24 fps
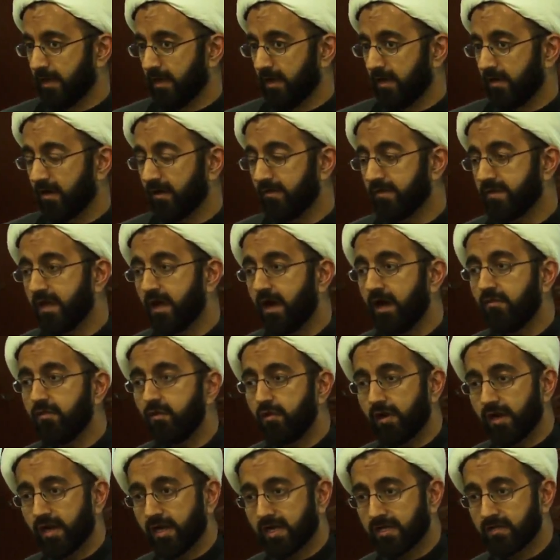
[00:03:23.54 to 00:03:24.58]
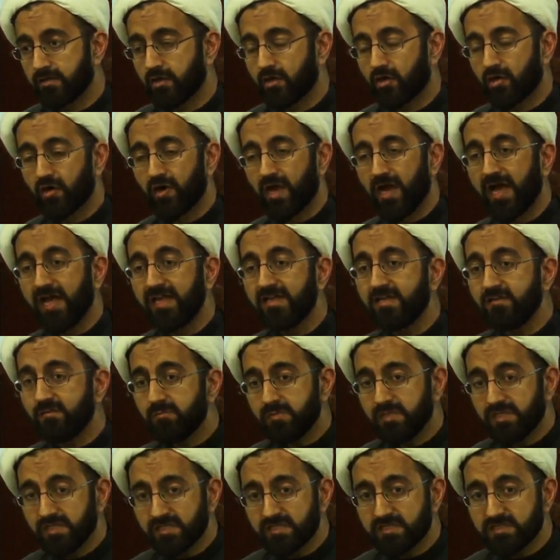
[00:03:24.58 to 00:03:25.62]
And on the other hand, her
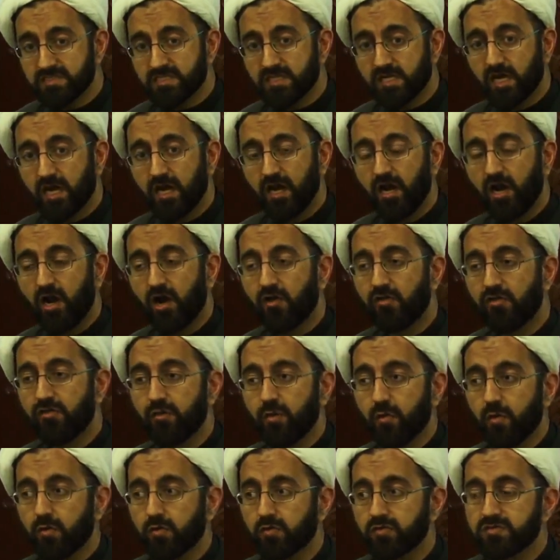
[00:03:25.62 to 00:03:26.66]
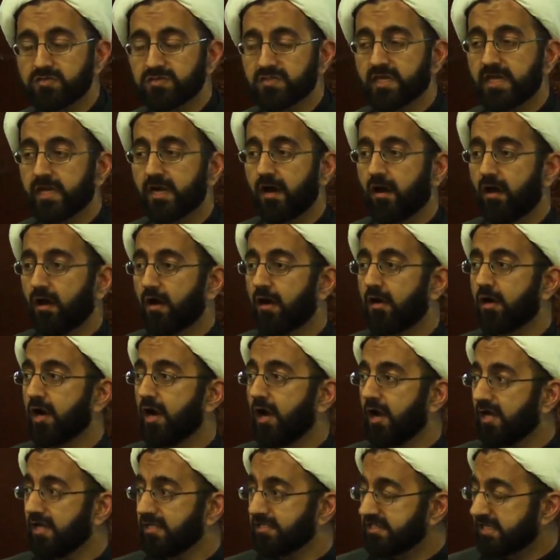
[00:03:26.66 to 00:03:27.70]
enemies are those that are
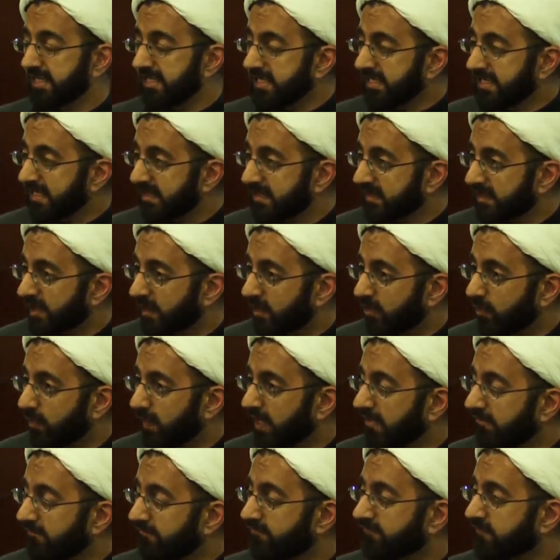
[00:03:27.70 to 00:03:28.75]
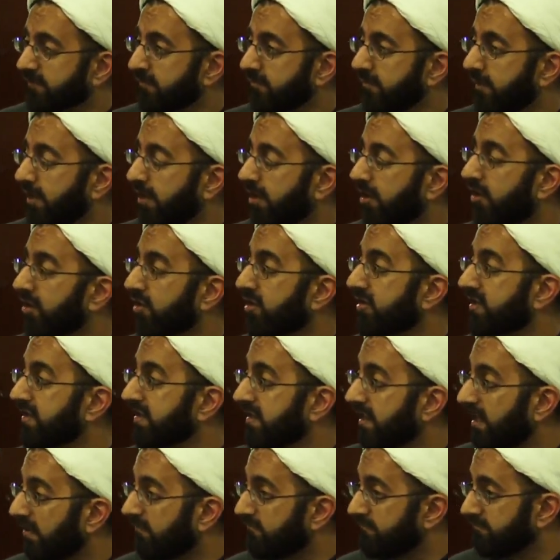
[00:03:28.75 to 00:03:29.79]
taken away from her
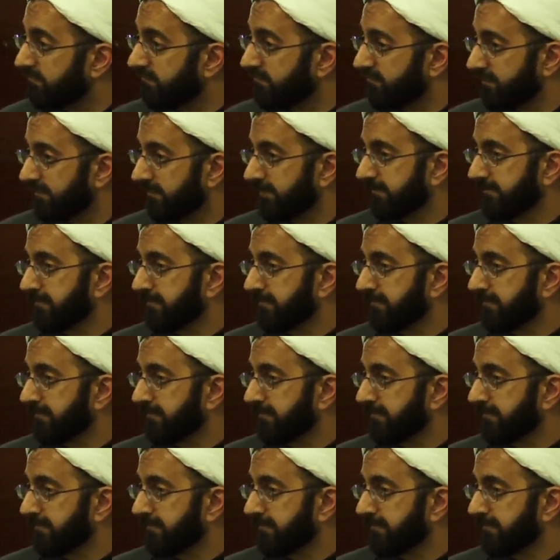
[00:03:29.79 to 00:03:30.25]
love.